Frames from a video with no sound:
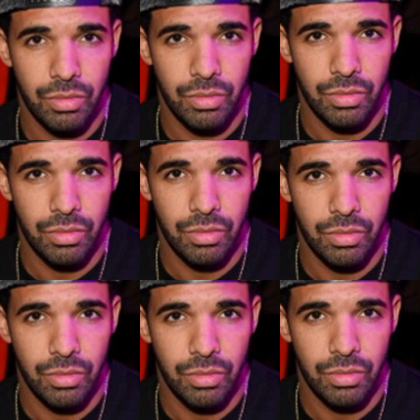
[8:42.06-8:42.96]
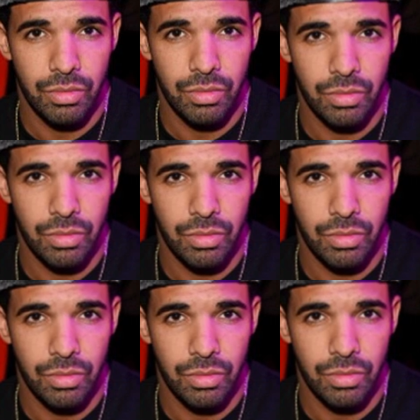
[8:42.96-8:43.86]

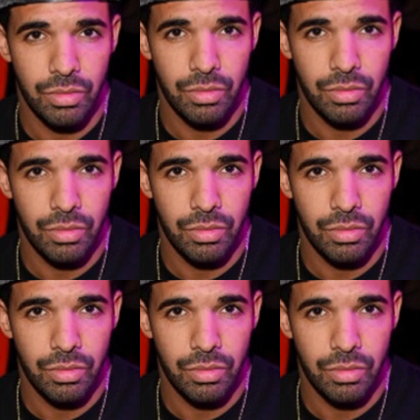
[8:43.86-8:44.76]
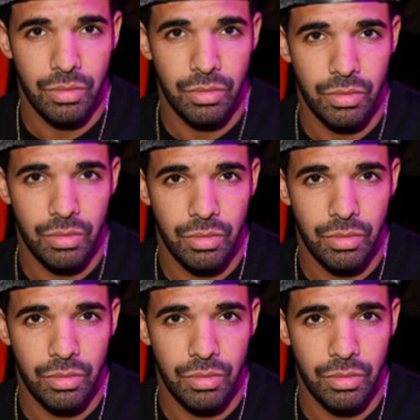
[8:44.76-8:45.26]
(not speaking)